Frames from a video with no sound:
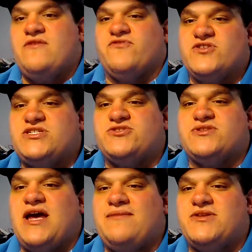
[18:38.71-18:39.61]
First
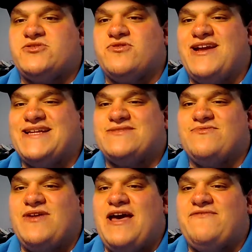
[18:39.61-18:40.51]
time Detroit
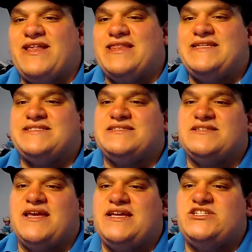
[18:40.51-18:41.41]
have at
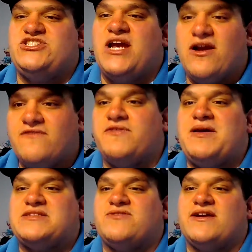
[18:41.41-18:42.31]
least a share of the
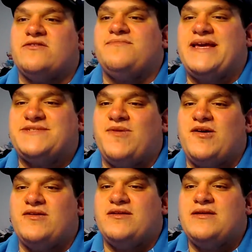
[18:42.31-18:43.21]
best record in
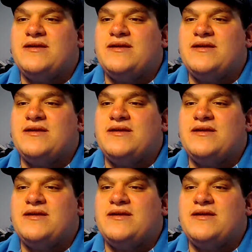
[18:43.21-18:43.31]
baseball